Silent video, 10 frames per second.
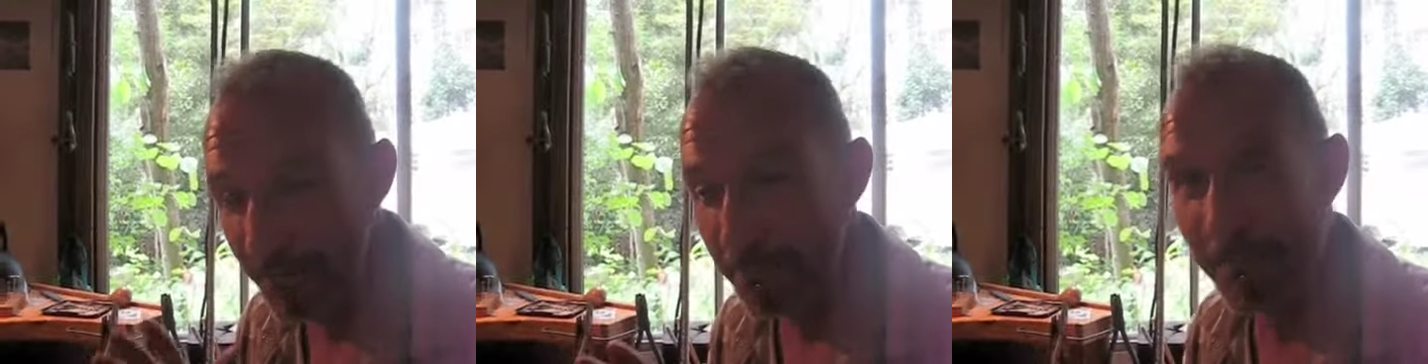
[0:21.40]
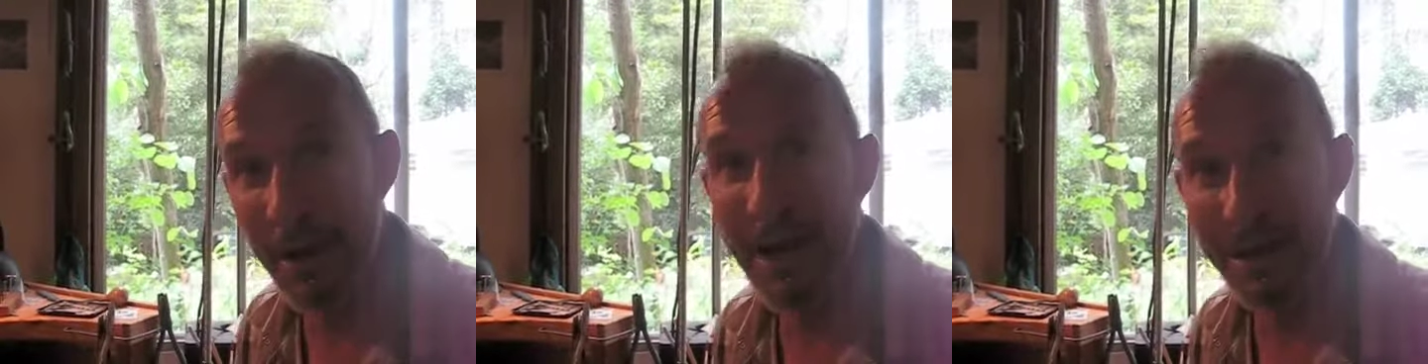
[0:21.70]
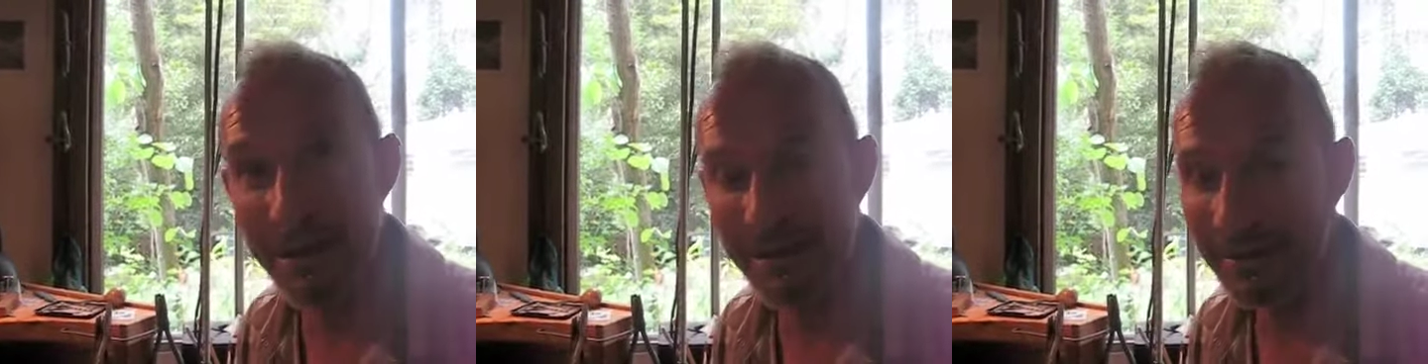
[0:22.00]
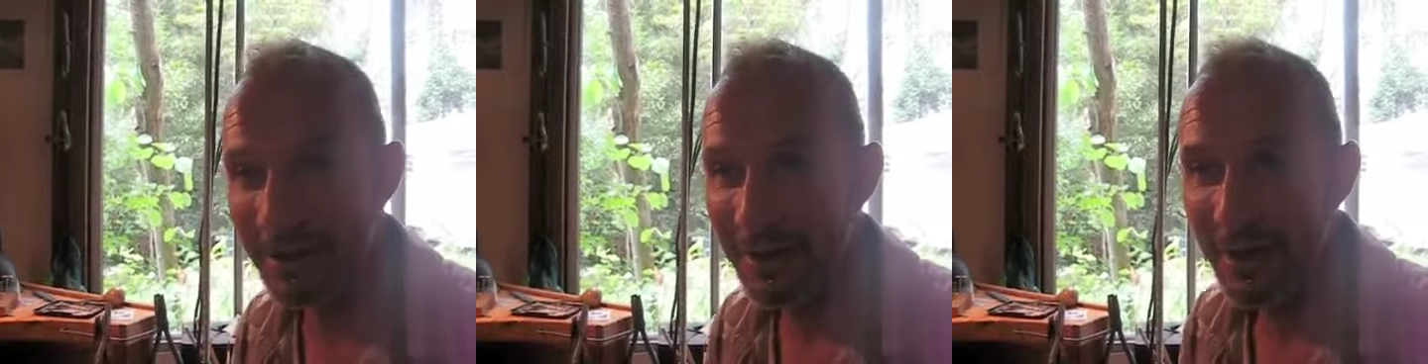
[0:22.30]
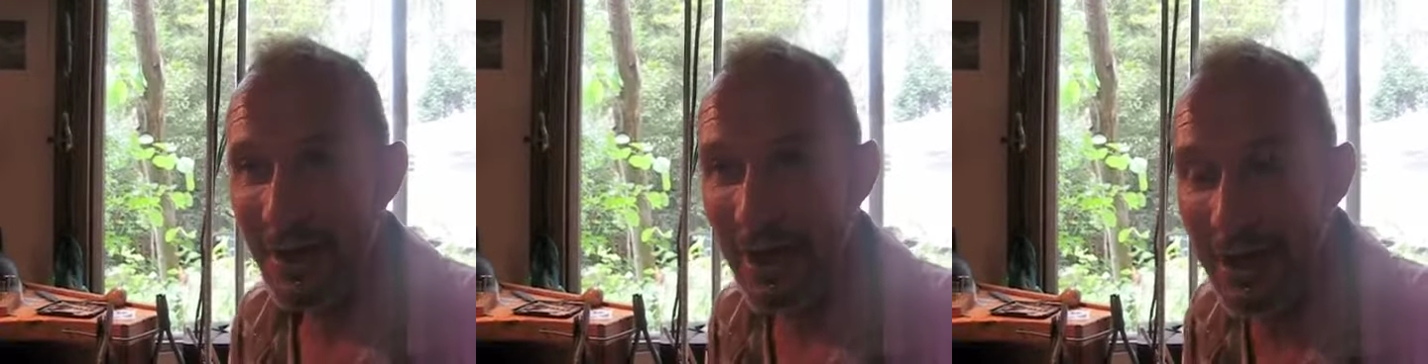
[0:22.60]
made it,
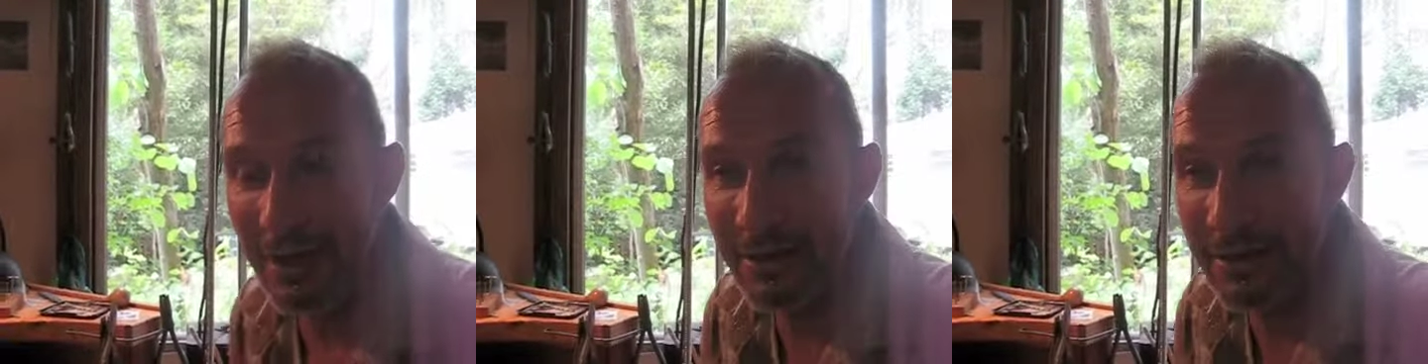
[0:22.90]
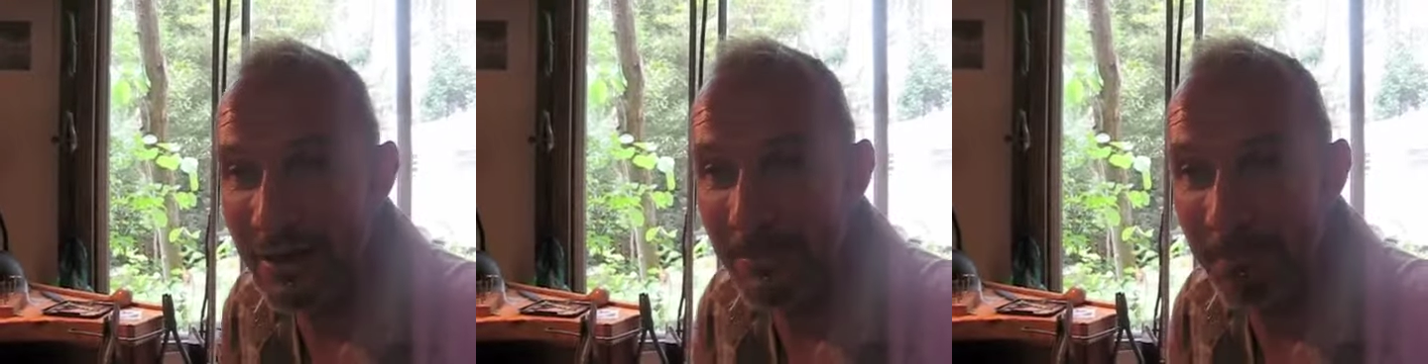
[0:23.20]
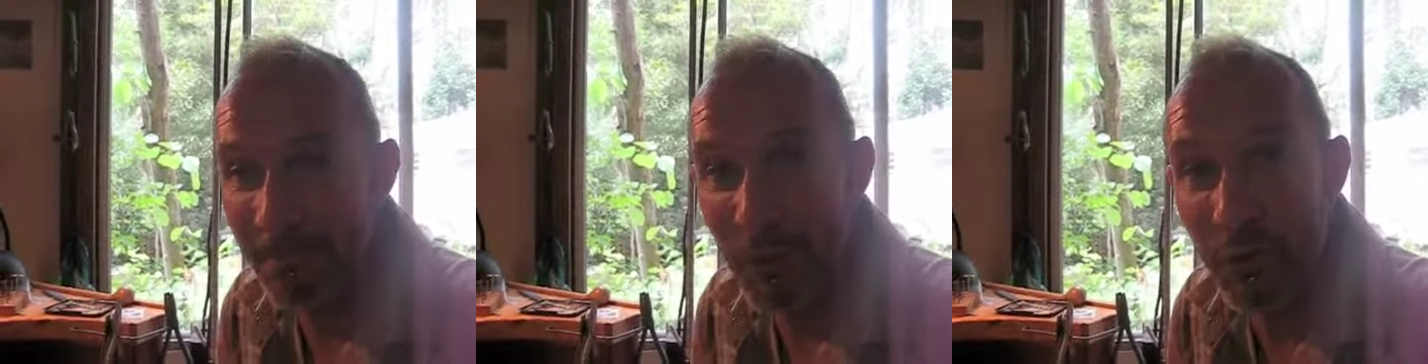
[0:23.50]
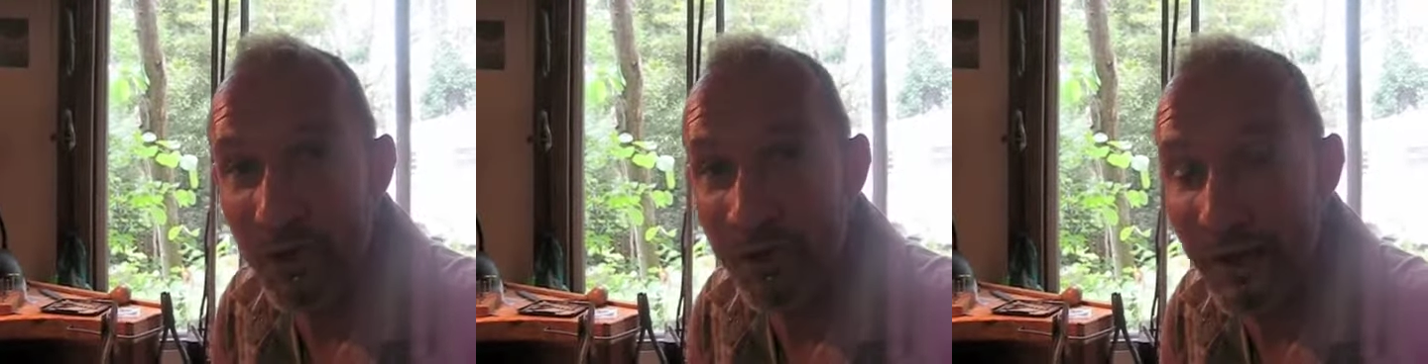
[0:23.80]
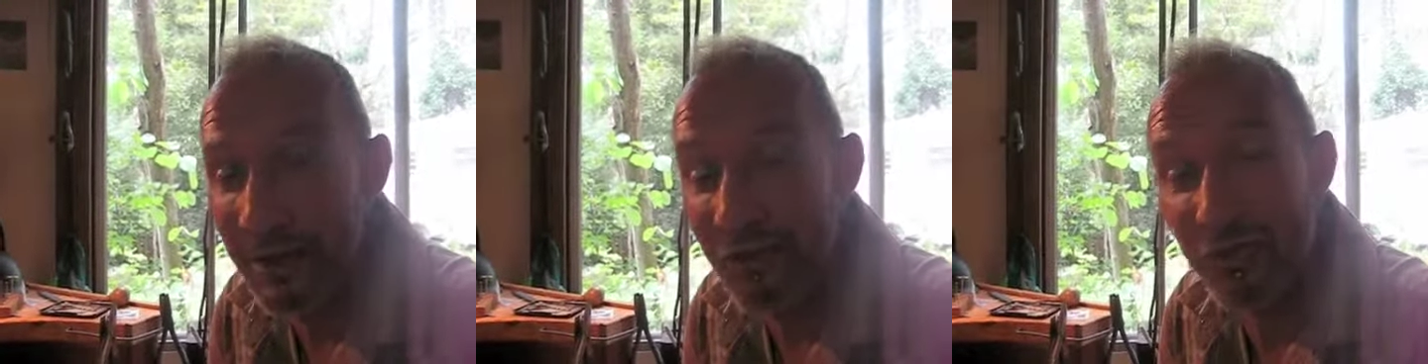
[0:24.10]
and was
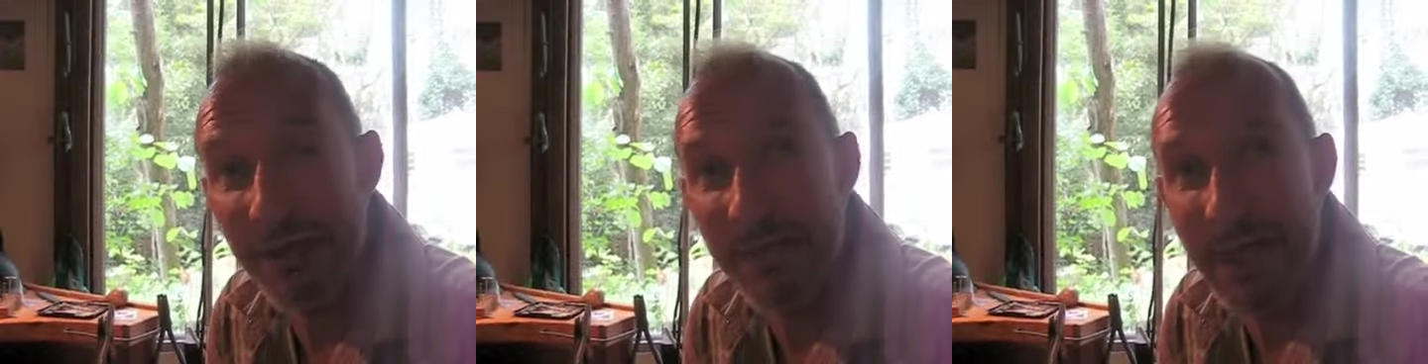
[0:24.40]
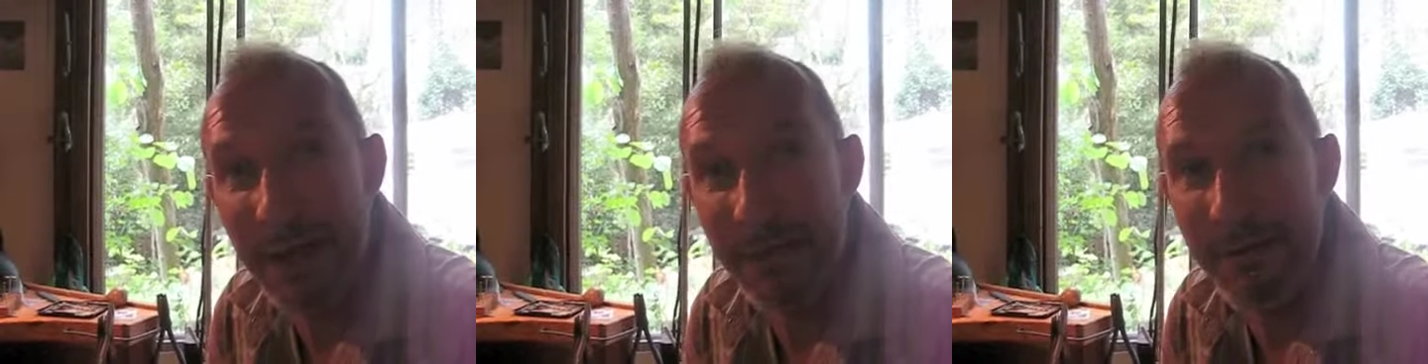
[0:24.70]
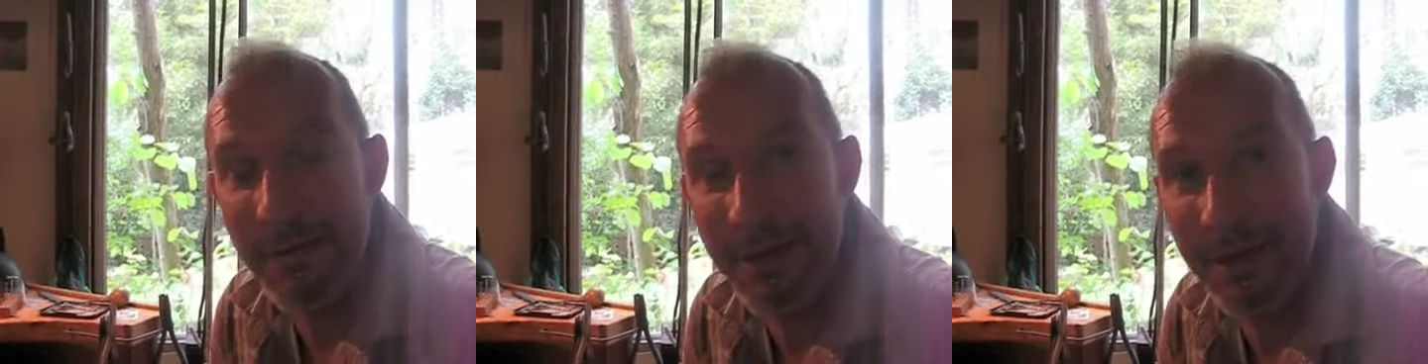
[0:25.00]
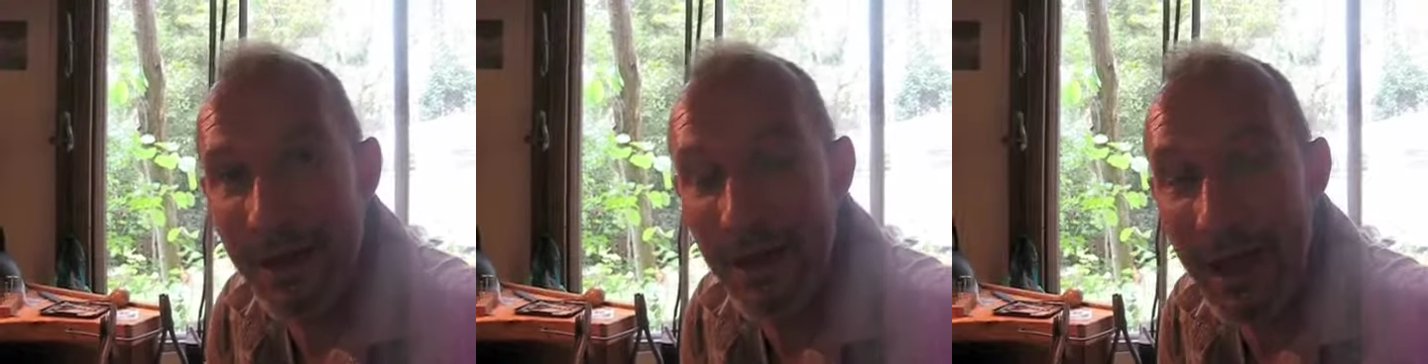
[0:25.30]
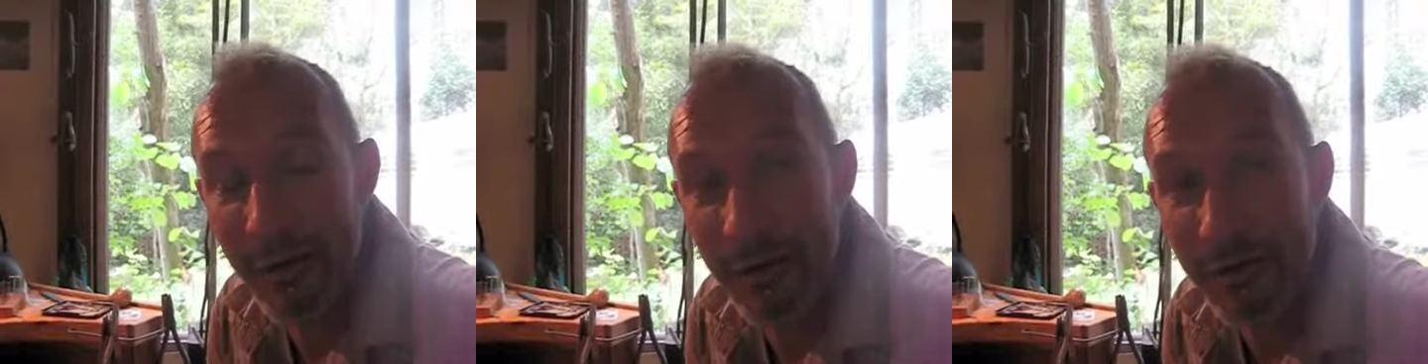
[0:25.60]
extremely happy with
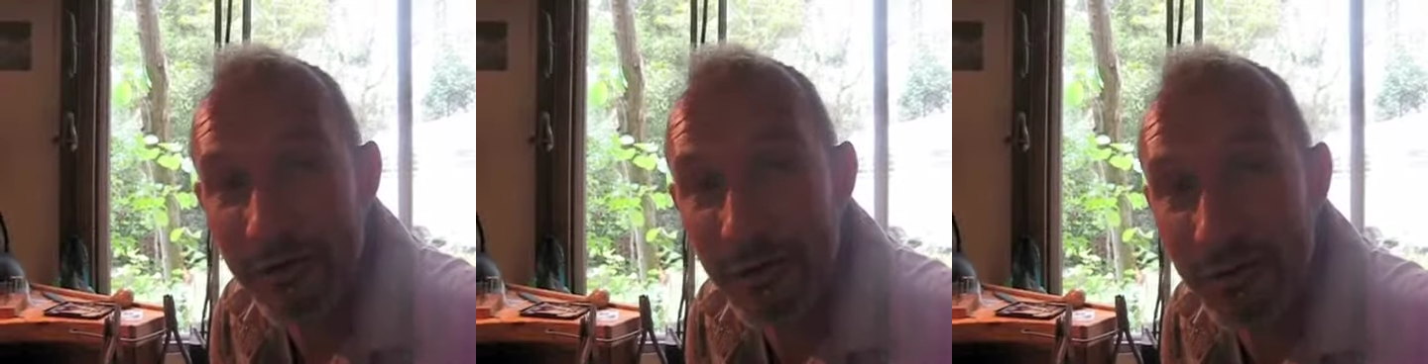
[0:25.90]
how it looked.